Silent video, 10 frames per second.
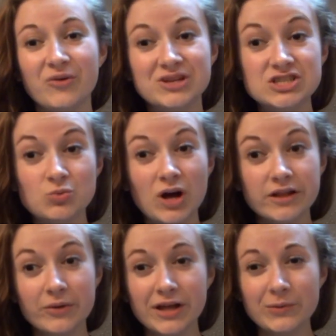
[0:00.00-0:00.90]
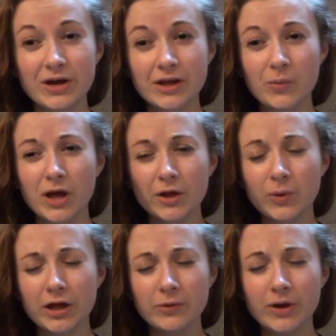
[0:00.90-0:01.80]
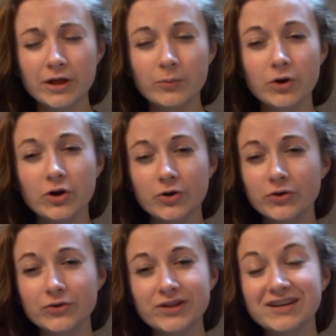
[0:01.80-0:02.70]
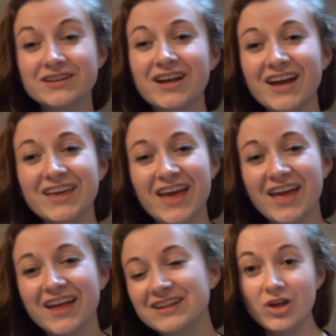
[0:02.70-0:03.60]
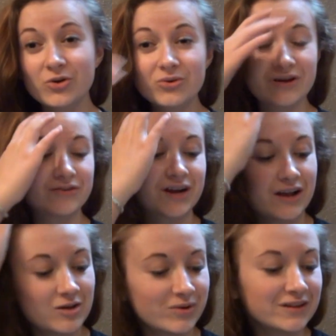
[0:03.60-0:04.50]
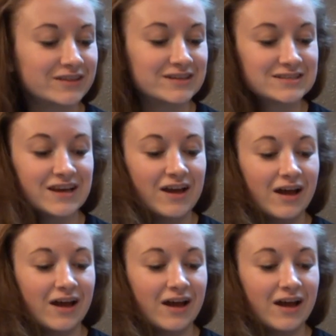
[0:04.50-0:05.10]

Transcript: I went to Wally Wally Wally Wally Wally Wally World again. Ooh, I forgot I bought this.